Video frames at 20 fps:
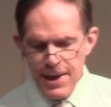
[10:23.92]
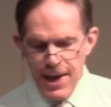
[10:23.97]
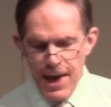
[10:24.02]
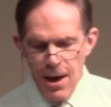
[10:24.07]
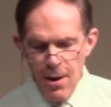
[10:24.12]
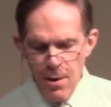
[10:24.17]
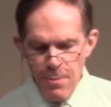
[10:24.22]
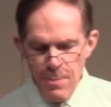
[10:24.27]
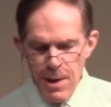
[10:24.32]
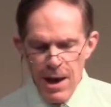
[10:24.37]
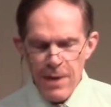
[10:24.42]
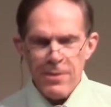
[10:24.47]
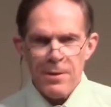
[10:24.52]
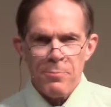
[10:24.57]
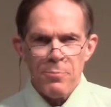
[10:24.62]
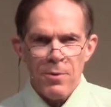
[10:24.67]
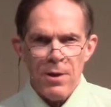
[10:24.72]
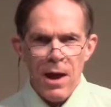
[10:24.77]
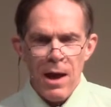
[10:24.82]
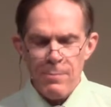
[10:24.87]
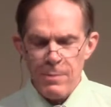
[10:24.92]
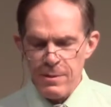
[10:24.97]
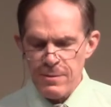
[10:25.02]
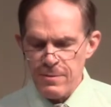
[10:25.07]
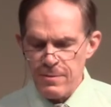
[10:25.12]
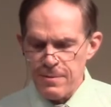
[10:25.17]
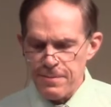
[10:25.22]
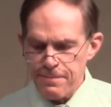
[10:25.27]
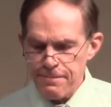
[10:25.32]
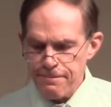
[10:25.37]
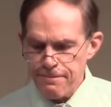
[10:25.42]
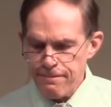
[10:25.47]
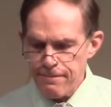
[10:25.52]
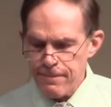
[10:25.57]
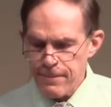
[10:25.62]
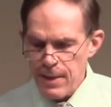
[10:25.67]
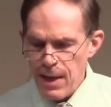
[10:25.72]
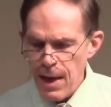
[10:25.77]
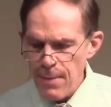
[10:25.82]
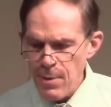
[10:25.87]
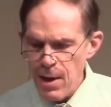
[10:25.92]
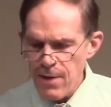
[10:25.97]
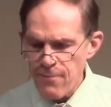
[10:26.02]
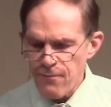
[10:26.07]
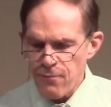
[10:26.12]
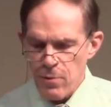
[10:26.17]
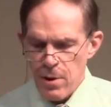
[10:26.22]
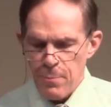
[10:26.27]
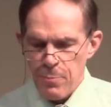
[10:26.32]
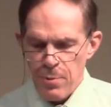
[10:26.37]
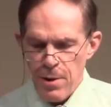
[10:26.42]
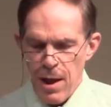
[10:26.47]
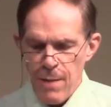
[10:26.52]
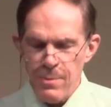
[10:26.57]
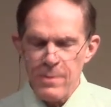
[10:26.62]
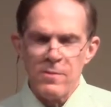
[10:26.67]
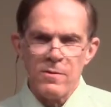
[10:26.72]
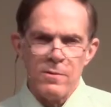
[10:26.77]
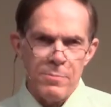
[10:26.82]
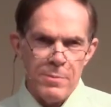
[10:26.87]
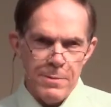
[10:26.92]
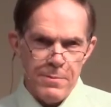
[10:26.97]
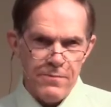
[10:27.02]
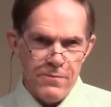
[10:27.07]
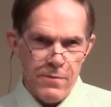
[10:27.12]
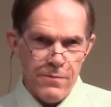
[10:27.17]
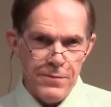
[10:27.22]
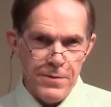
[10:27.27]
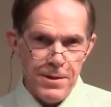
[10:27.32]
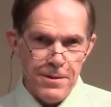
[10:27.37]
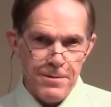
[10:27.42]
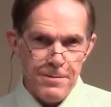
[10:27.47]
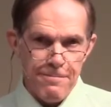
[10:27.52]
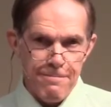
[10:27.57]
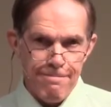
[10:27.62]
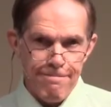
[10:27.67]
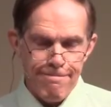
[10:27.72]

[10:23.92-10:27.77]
how about the promise? How about for a promise to be fulfilled?